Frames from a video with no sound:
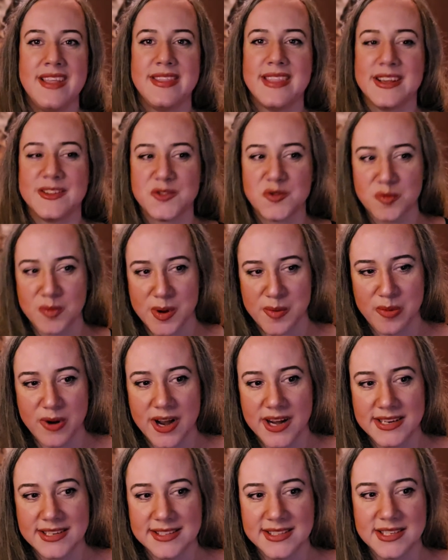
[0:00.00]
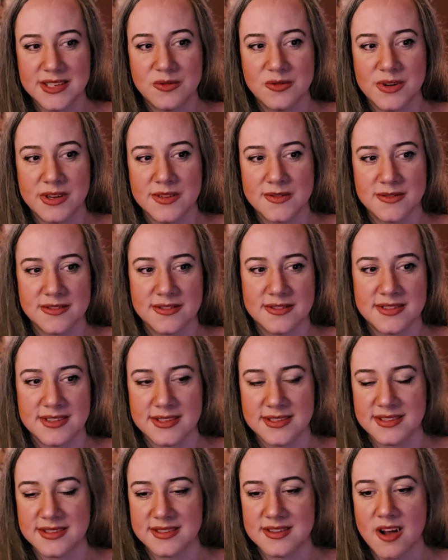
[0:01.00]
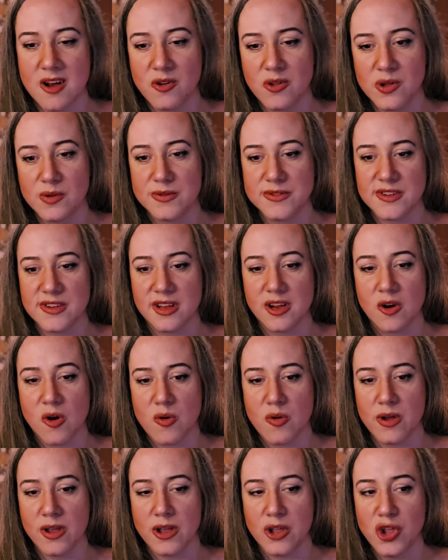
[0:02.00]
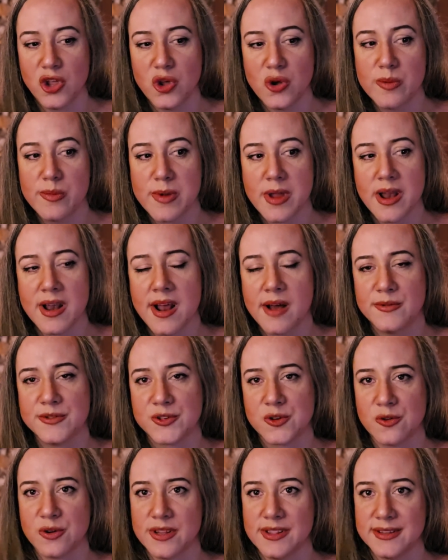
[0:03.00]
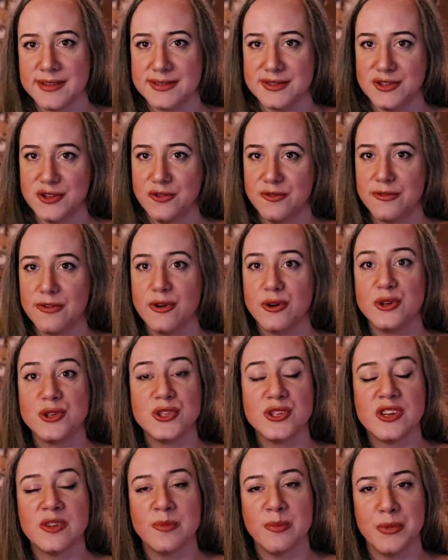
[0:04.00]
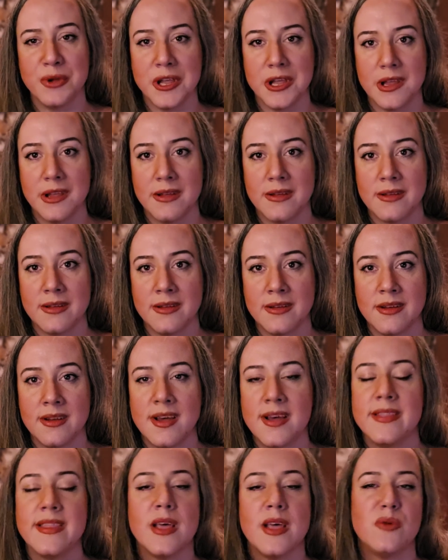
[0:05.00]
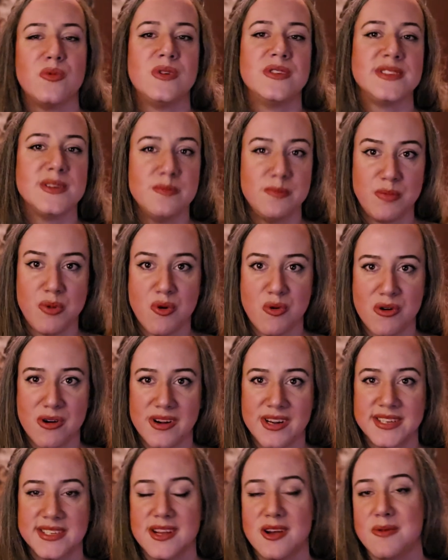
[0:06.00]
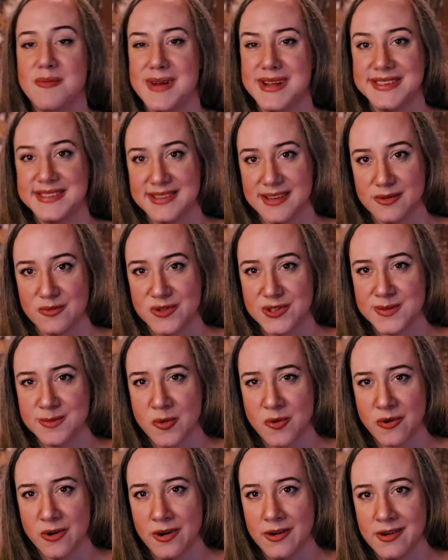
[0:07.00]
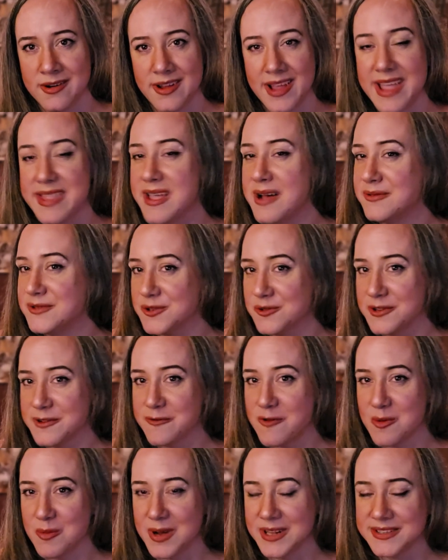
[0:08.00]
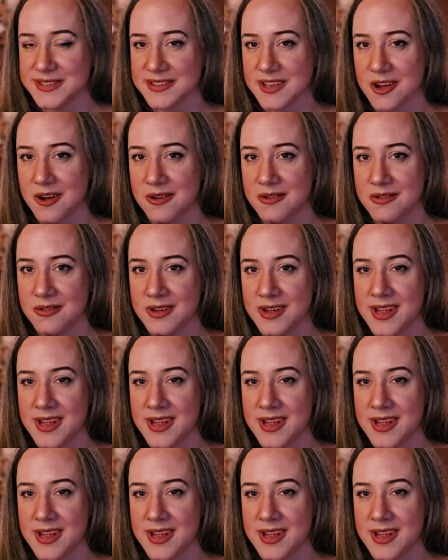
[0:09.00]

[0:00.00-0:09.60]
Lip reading: that's what my pregnancy was this. Not only was I growing a human, I was growing this new version of me that wasn't born until my son was born. And that was only 4 months ago.